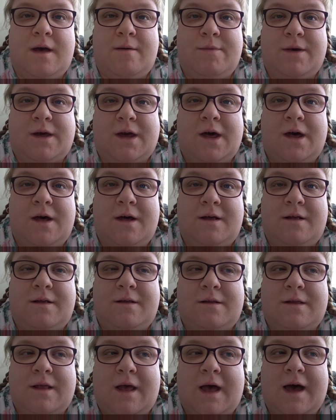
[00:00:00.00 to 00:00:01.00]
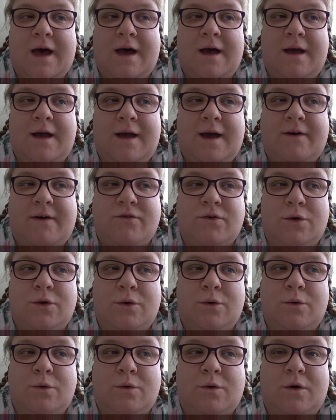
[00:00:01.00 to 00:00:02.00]
because I have
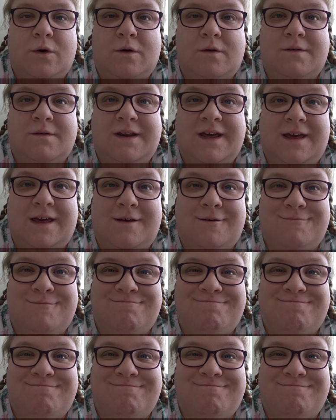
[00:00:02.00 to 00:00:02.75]
to cook tea.